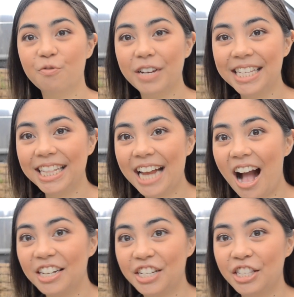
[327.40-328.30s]
recently
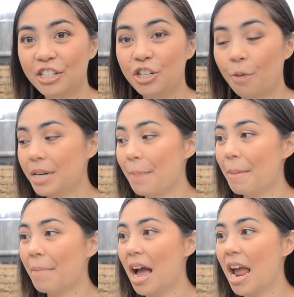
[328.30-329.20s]
I just chopped up
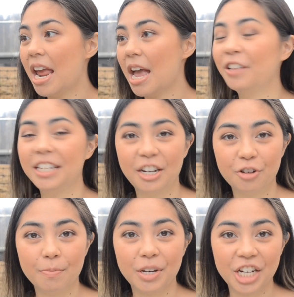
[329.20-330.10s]
my
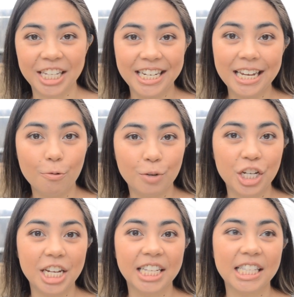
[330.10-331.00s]
Philodendron Majestic,
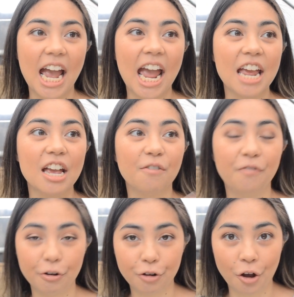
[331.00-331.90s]
which is a
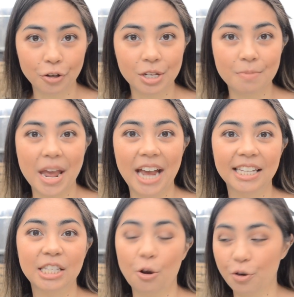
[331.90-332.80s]
Varicosum
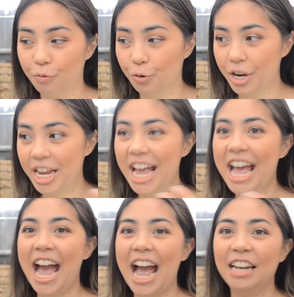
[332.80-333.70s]
exoderoi.
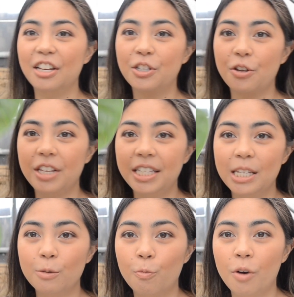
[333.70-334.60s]
And so this
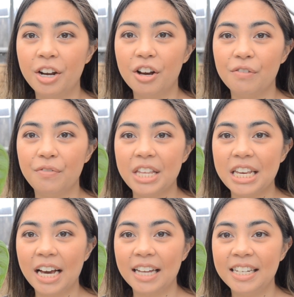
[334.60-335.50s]
is one of
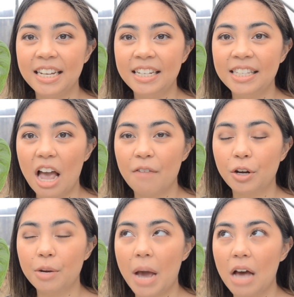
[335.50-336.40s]
the cuttings. I've
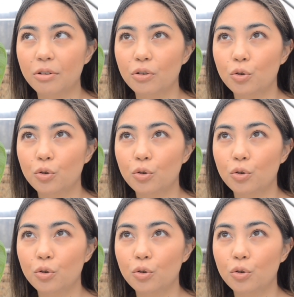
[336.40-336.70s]
got about